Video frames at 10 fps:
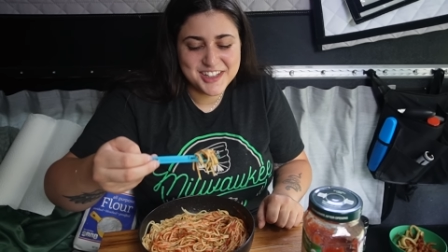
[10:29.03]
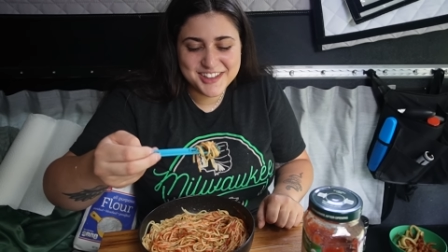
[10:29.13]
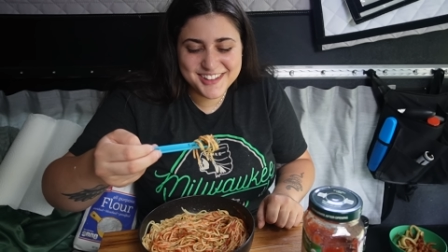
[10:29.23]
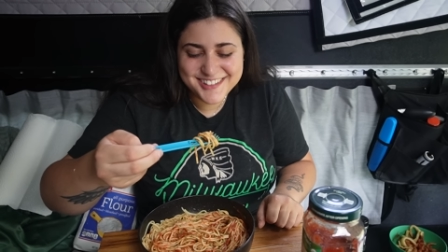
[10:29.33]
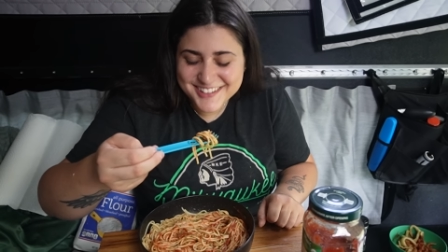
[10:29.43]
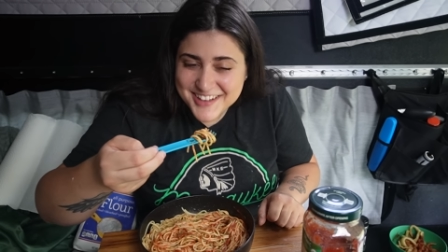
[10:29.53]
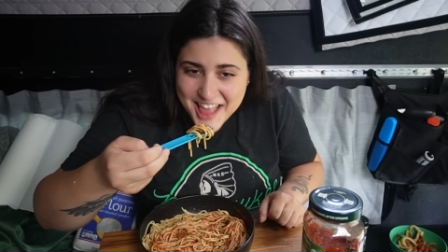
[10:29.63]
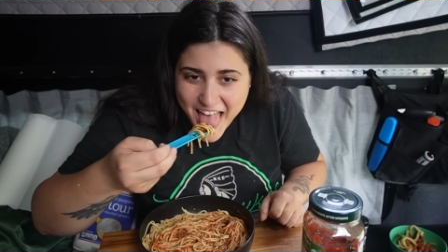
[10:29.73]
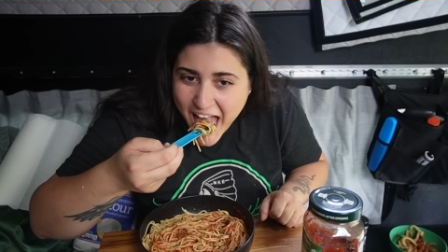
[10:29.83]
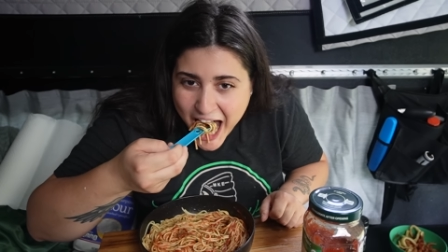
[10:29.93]
We got two
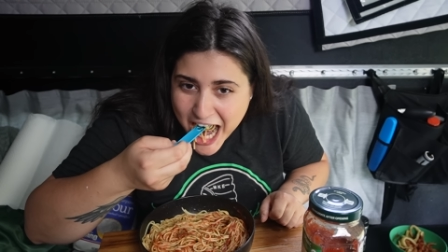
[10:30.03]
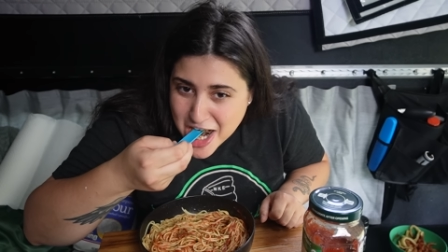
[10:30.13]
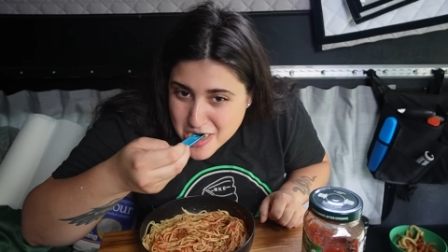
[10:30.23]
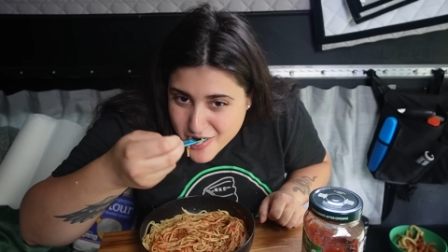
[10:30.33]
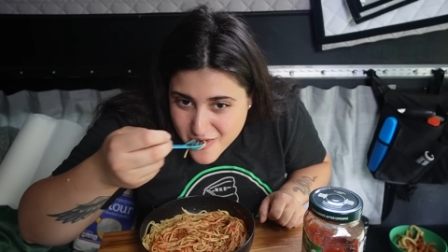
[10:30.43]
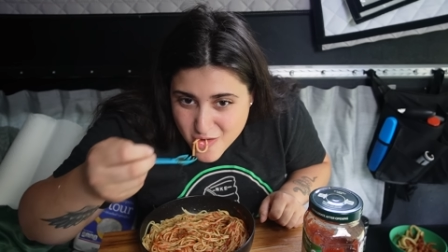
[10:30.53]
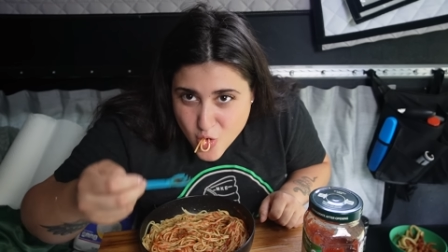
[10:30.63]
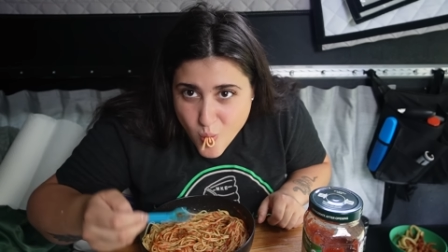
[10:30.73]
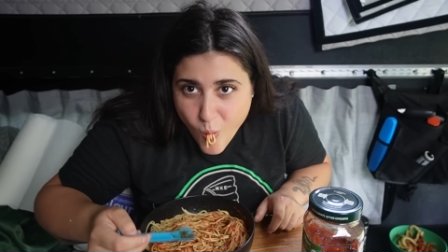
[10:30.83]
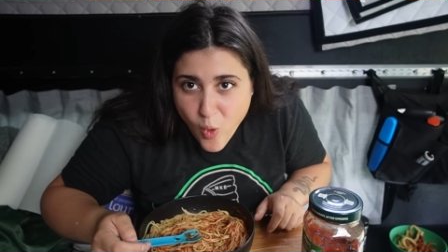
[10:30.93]
cars over there, so
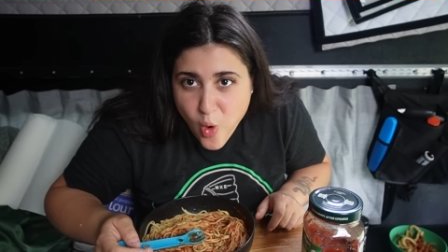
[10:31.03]
two